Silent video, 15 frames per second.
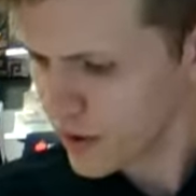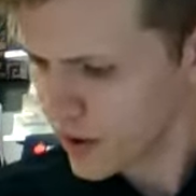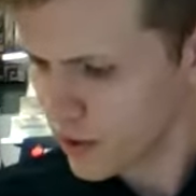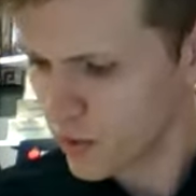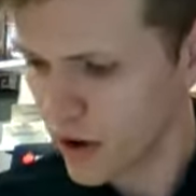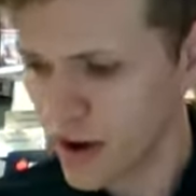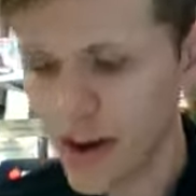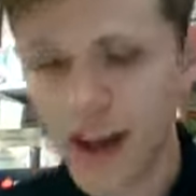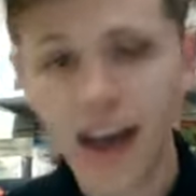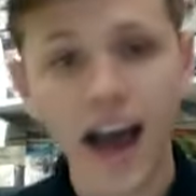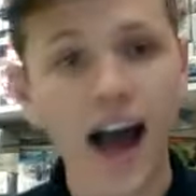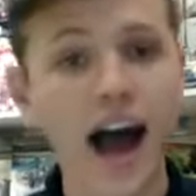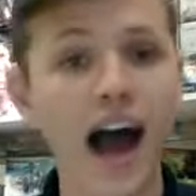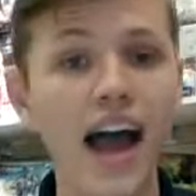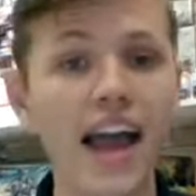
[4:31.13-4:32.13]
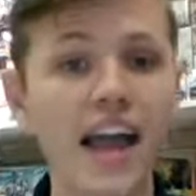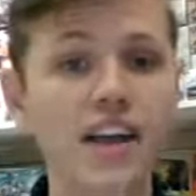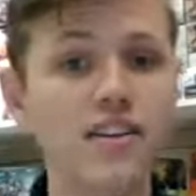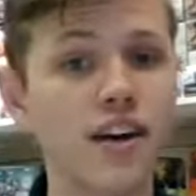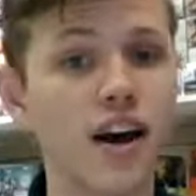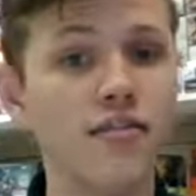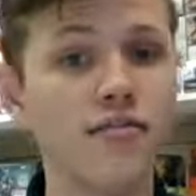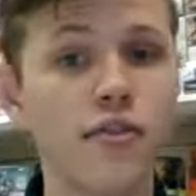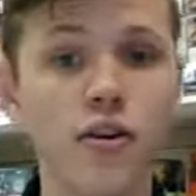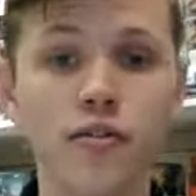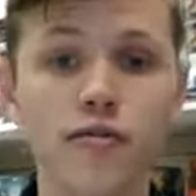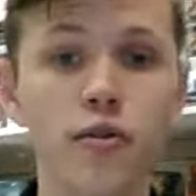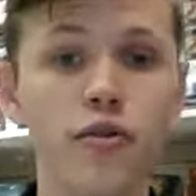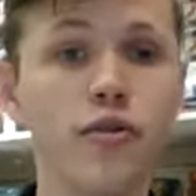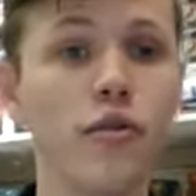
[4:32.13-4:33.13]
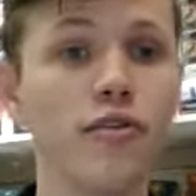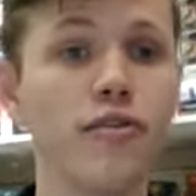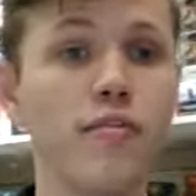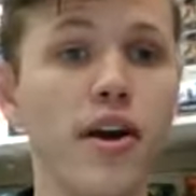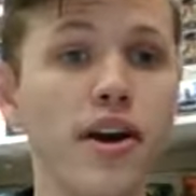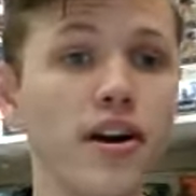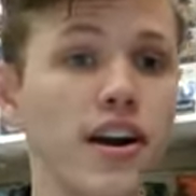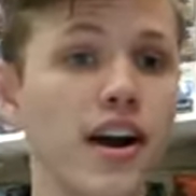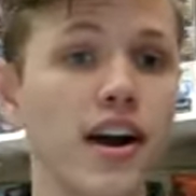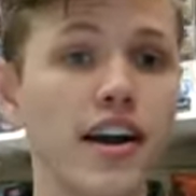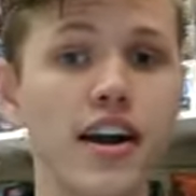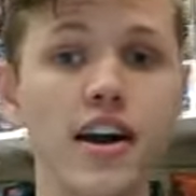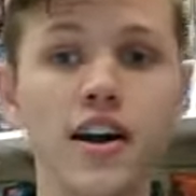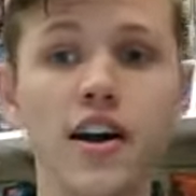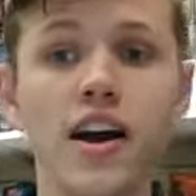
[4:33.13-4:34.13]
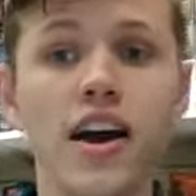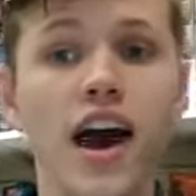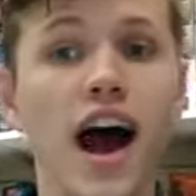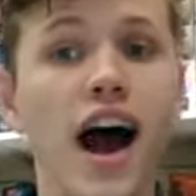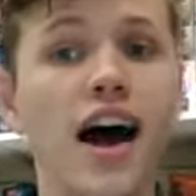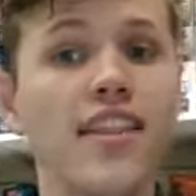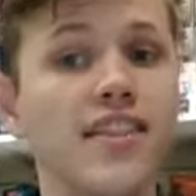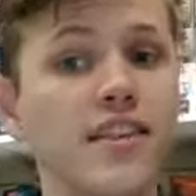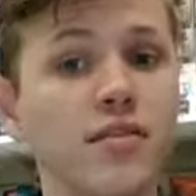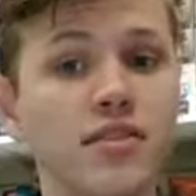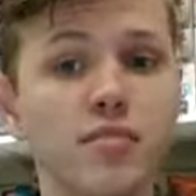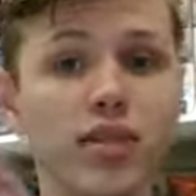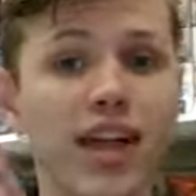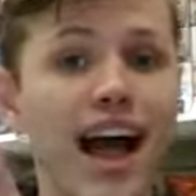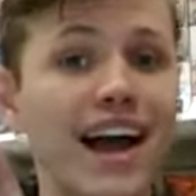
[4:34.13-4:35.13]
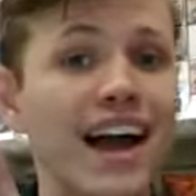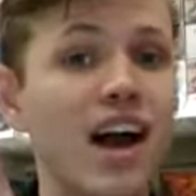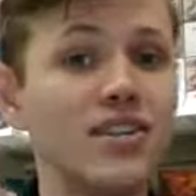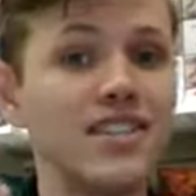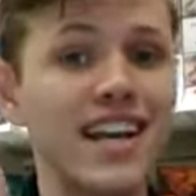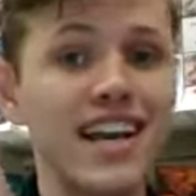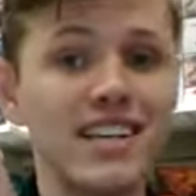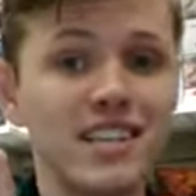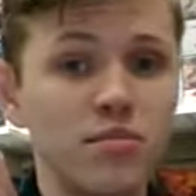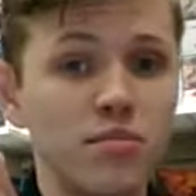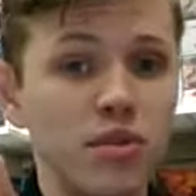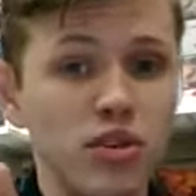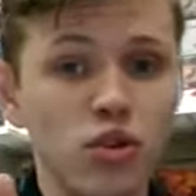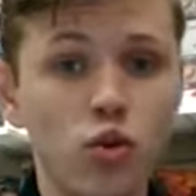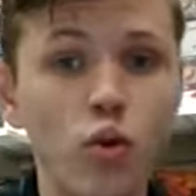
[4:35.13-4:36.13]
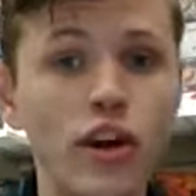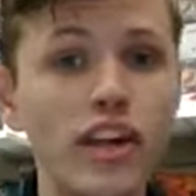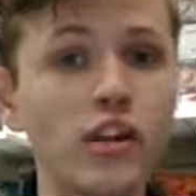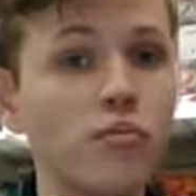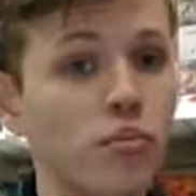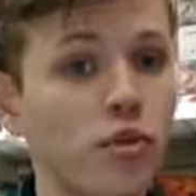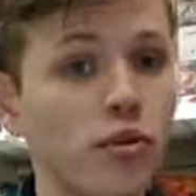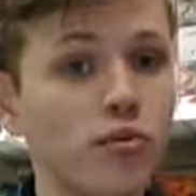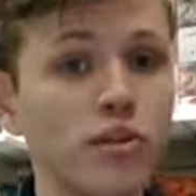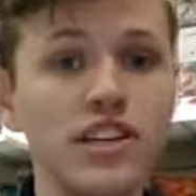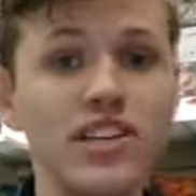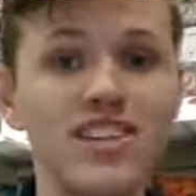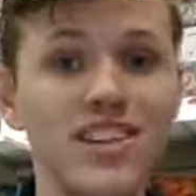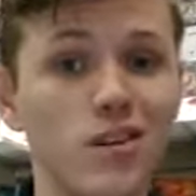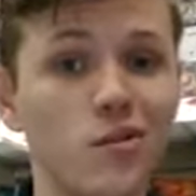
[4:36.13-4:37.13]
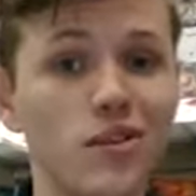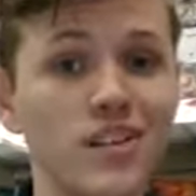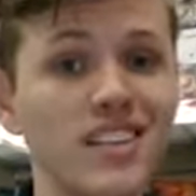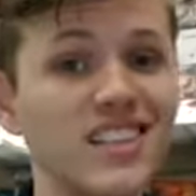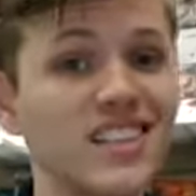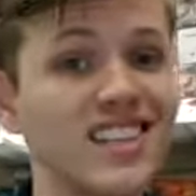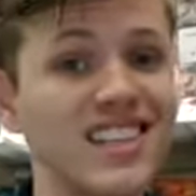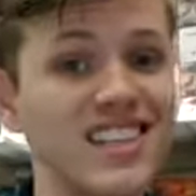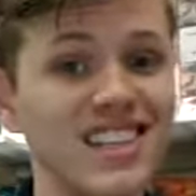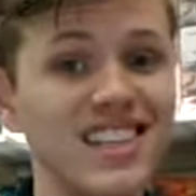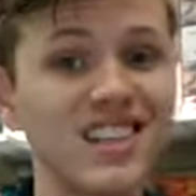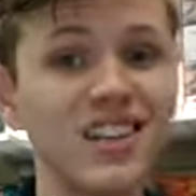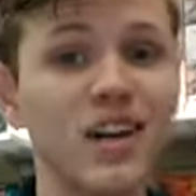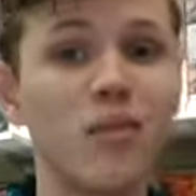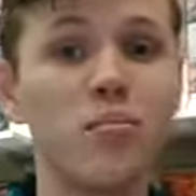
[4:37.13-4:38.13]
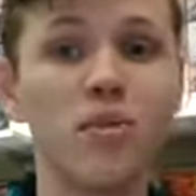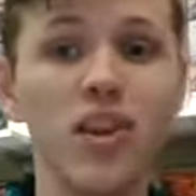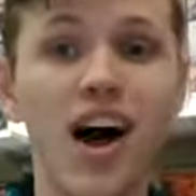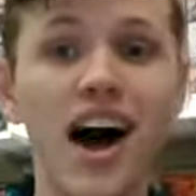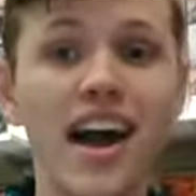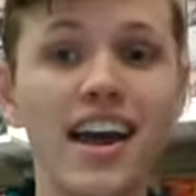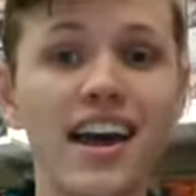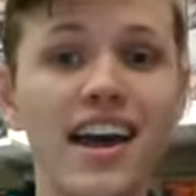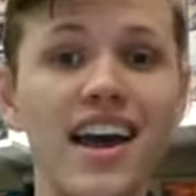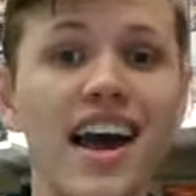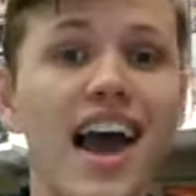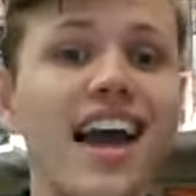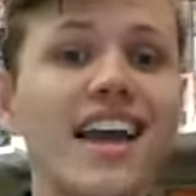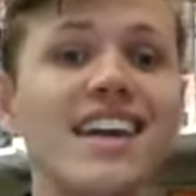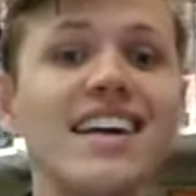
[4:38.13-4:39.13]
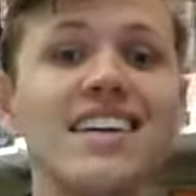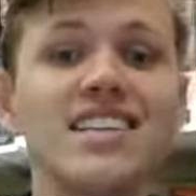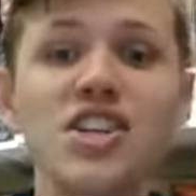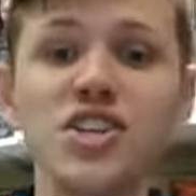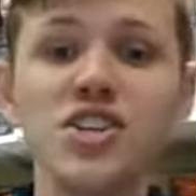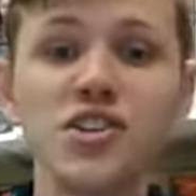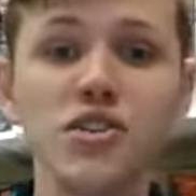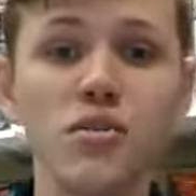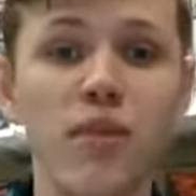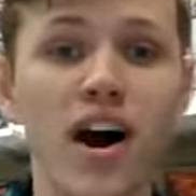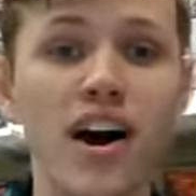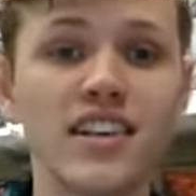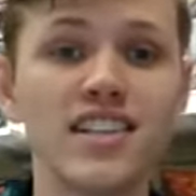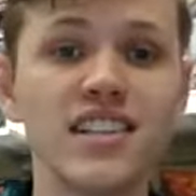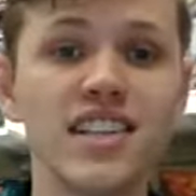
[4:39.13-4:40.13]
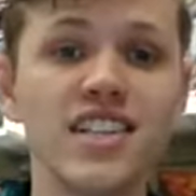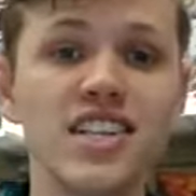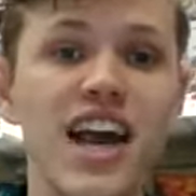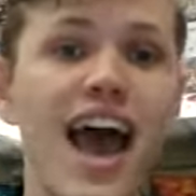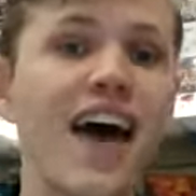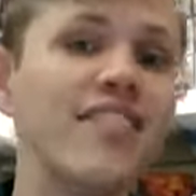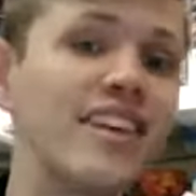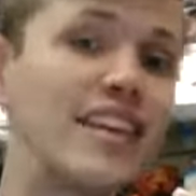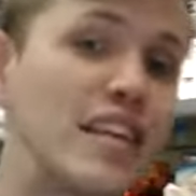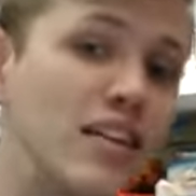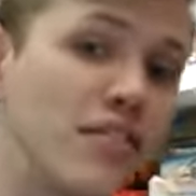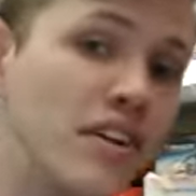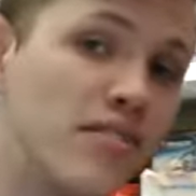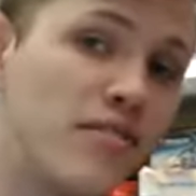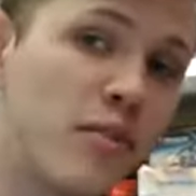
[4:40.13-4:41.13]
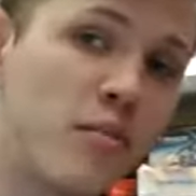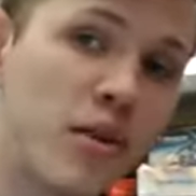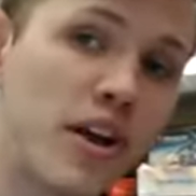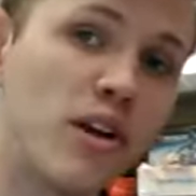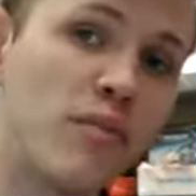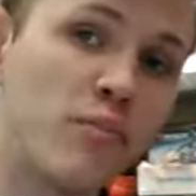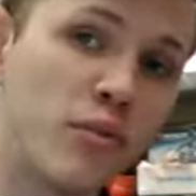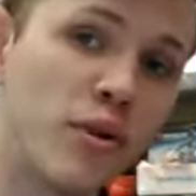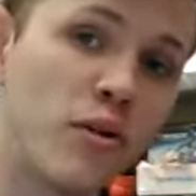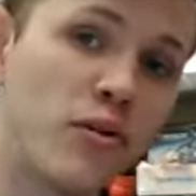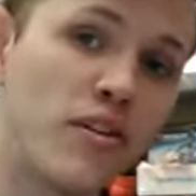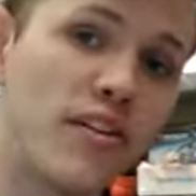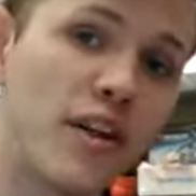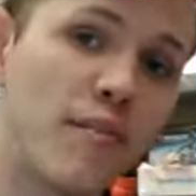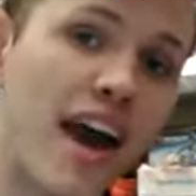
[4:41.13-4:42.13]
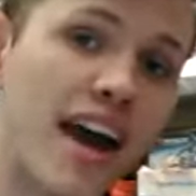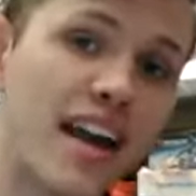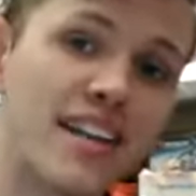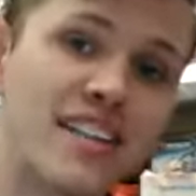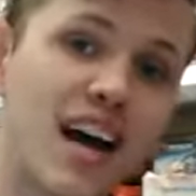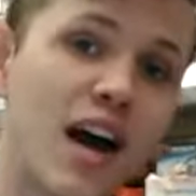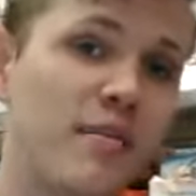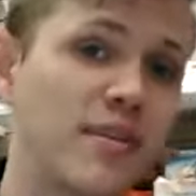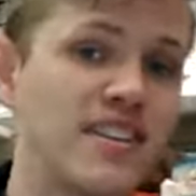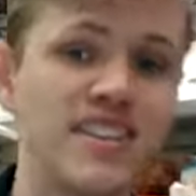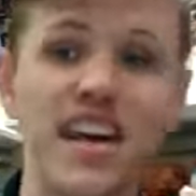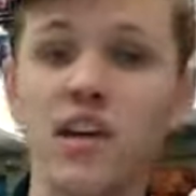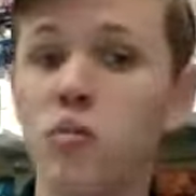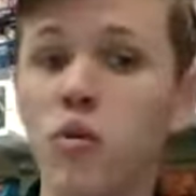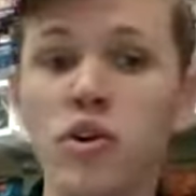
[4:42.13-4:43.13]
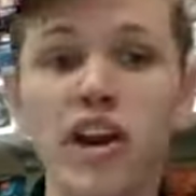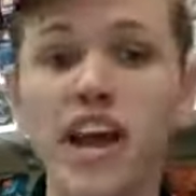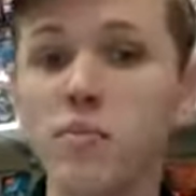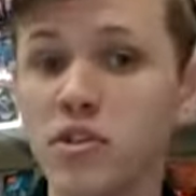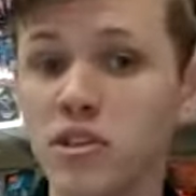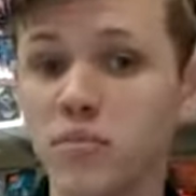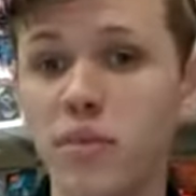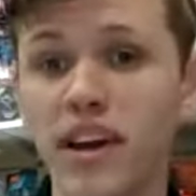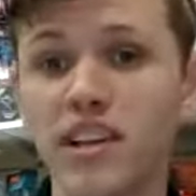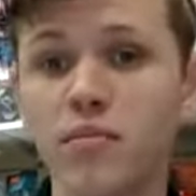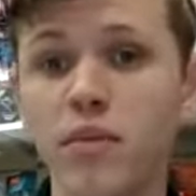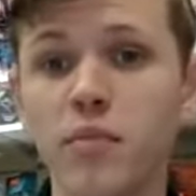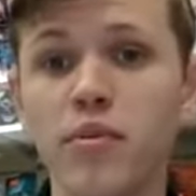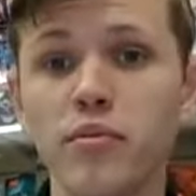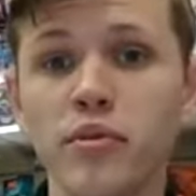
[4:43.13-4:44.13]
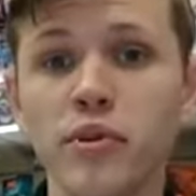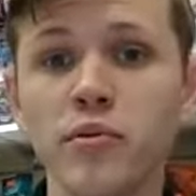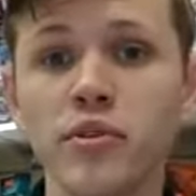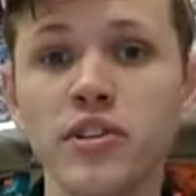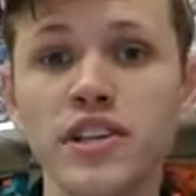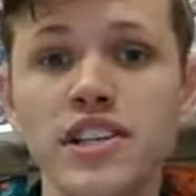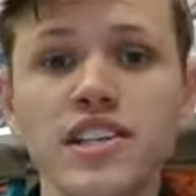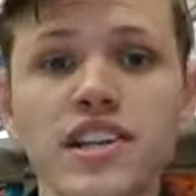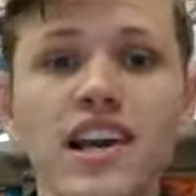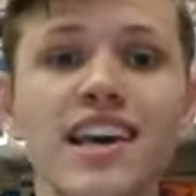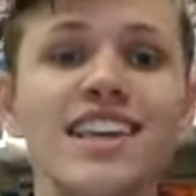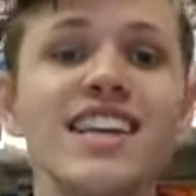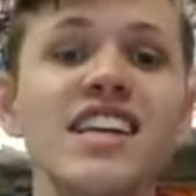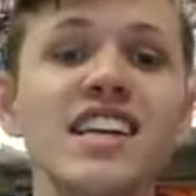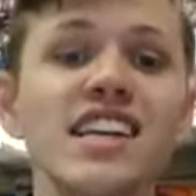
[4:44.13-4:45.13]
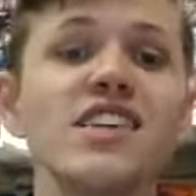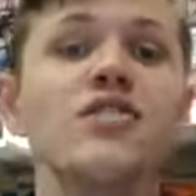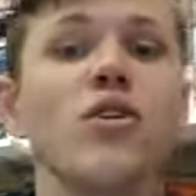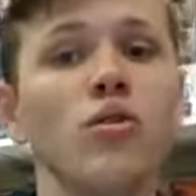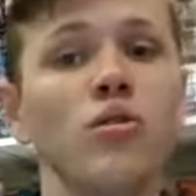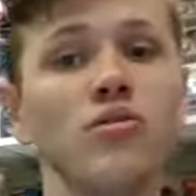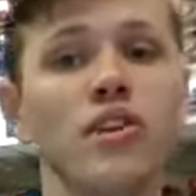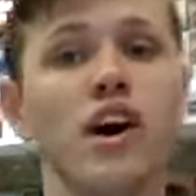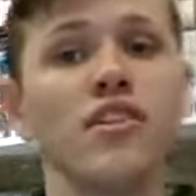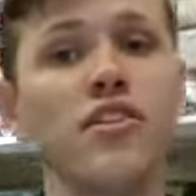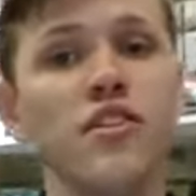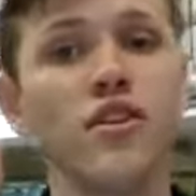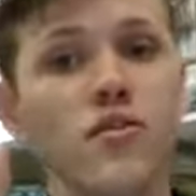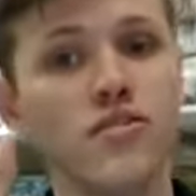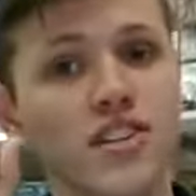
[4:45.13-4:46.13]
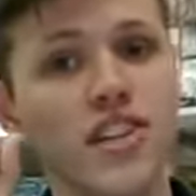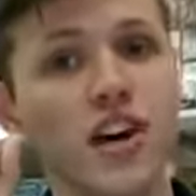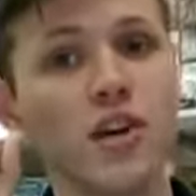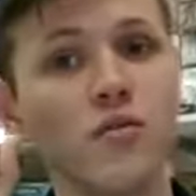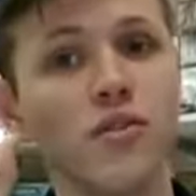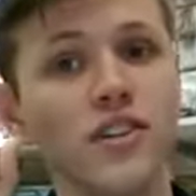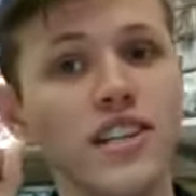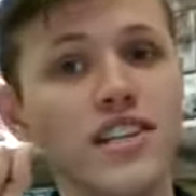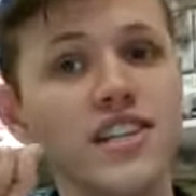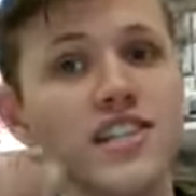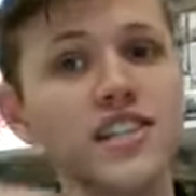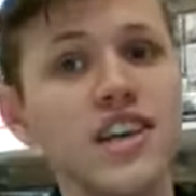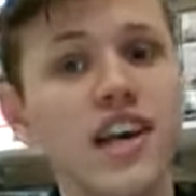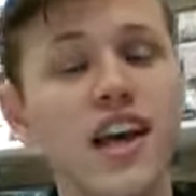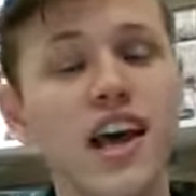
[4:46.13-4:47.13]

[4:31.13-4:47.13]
Right. And for North America here, the blackout dates between pre-release and release still apply. Any additional boxes that you have, even if a player pre-ordered them ahead of time and say weren't able to pick them up at pre-release, you need to hold on to those until release.